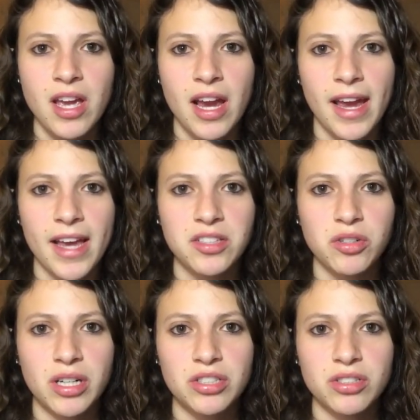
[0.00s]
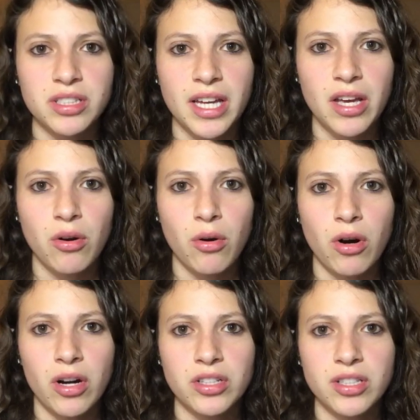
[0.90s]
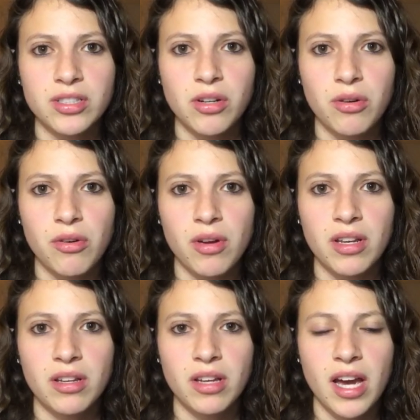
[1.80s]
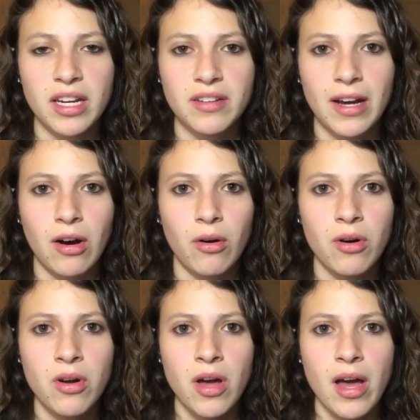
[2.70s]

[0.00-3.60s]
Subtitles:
in case you are interested, or just so you can kind of tell